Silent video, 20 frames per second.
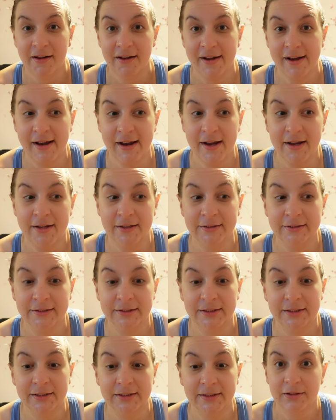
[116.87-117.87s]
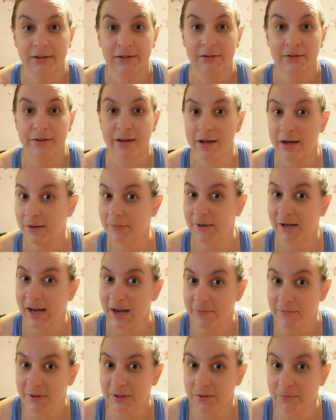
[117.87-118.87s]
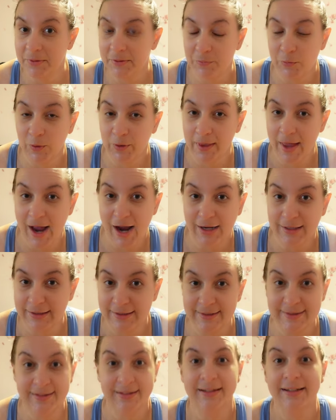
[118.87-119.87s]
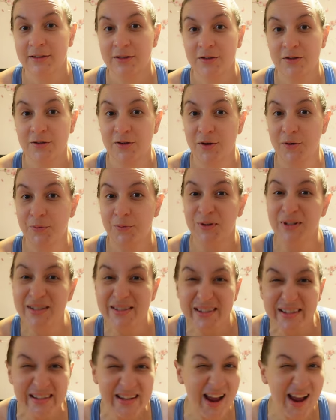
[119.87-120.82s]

and then I became a little bit more lax. So this is